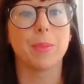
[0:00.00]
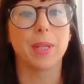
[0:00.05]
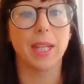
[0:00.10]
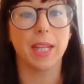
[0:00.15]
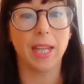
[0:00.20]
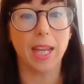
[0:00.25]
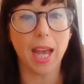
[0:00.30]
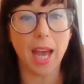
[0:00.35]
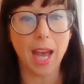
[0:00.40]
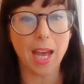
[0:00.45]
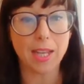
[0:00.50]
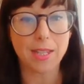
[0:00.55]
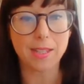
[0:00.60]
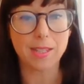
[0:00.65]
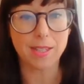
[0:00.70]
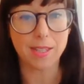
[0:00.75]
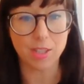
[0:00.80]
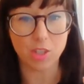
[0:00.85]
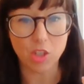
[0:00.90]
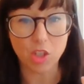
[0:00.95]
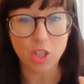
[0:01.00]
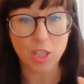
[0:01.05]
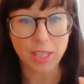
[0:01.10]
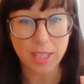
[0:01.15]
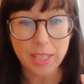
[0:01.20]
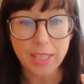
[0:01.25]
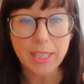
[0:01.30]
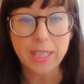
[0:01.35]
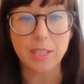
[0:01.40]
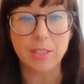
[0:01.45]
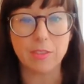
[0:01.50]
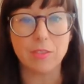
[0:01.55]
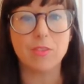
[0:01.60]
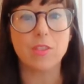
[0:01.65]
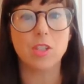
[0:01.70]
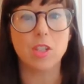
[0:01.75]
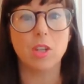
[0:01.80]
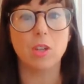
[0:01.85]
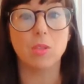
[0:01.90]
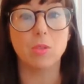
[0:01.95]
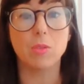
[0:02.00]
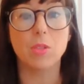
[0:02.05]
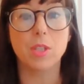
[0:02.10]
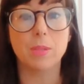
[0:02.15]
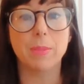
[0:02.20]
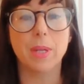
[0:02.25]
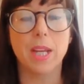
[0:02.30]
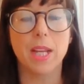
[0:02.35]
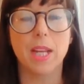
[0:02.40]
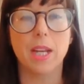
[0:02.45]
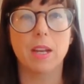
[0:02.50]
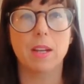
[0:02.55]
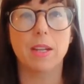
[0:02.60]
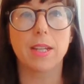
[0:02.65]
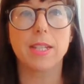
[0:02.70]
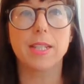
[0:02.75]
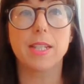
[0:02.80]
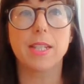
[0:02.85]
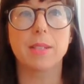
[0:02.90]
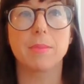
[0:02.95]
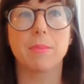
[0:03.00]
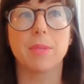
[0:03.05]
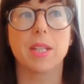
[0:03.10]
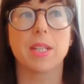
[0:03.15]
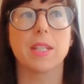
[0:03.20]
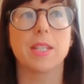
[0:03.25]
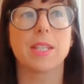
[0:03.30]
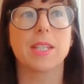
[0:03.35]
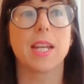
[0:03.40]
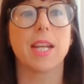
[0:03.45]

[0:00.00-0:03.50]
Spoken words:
He has achieved ultimate enlightenment,